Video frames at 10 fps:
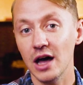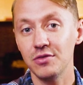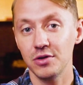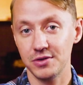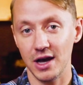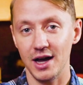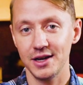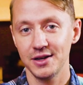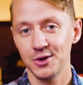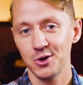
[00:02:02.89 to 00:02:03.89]
love of
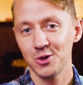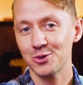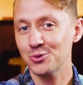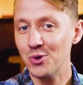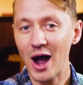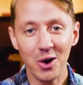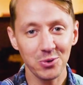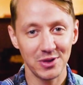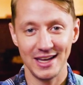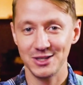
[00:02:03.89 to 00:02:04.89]
God
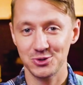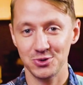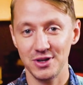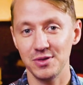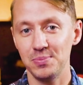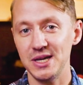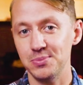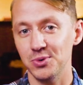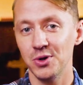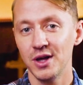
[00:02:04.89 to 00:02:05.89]
throughout the history of the
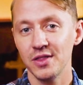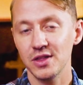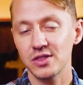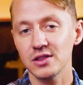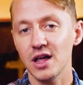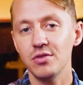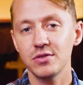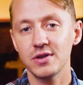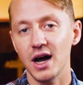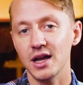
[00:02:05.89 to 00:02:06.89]
people, that the love
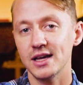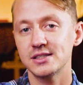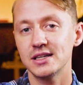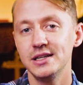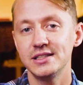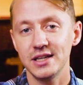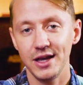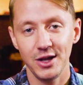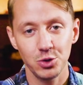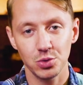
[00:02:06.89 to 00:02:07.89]
of God has
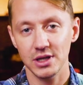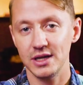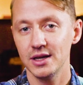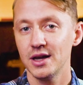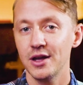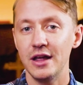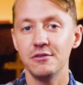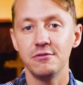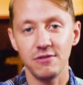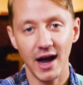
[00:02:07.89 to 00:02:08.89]
continually
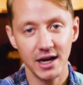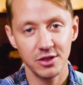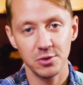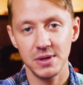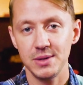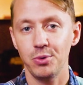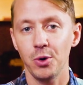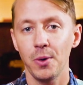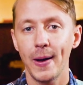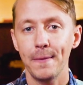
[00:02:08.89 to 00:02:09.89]
invited the
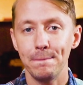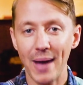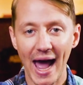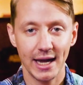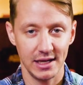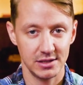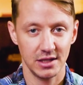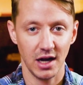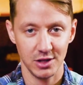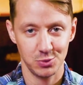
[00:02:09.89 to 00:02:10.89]
people back
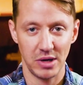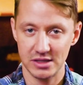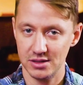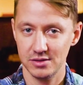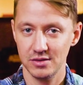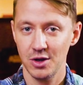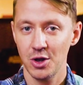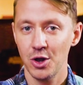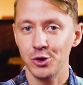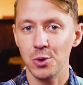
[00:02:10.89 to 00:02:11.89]
into God's presence.
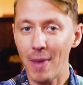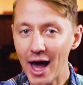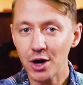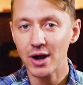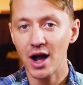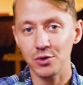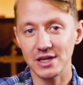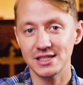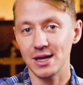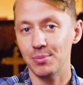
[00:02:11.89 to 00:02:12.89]
No matter how
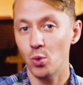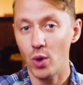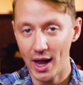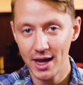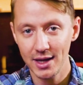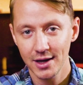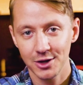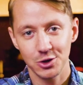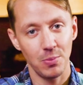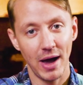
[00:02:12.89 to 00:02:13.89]
they step away,
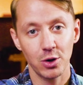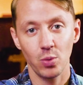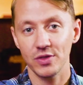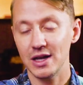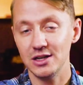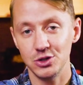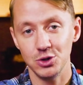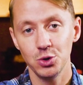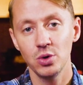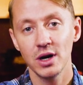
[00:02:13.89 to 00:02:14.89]
no matter what they
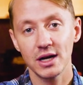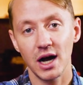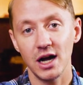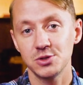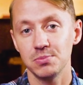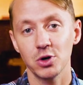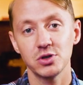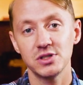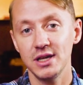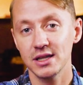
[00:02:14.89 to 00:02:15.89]
do, God's
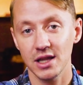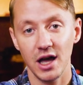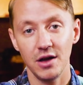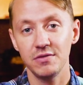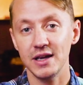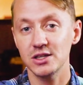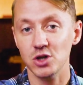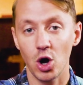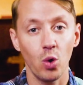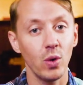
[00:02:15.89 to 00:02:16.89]
mercy and love
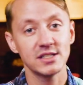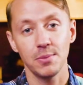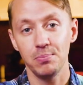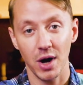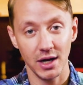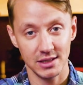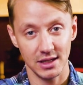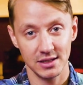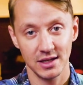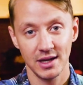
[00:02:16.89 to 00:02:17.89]
is always
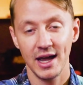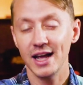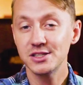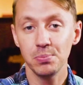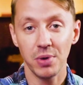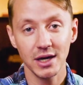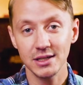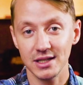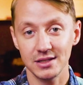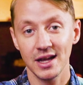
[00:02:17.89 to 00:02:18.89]
abundant. It's
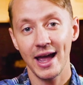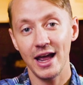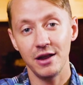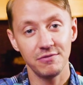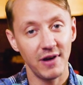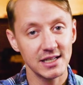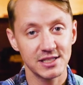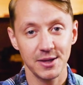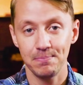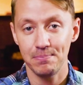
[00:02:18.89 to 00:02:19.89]
abundant and
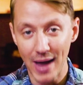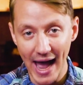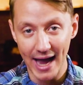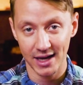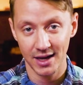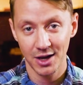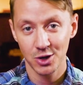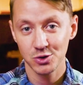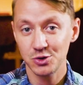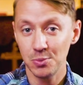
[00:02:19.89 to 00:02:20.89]
invites them back
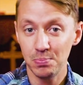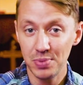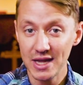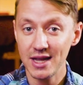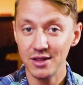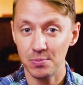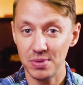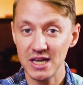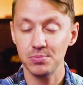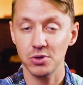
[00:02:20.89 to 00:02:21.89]
to be the
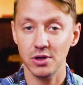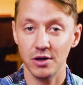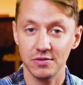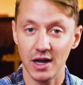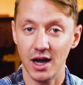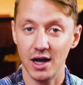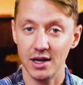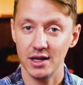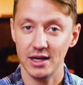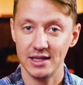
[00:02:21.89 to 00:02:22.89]
people of
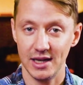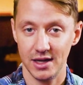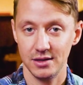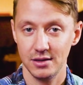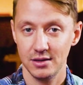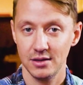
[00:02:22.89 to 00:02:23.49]
God again.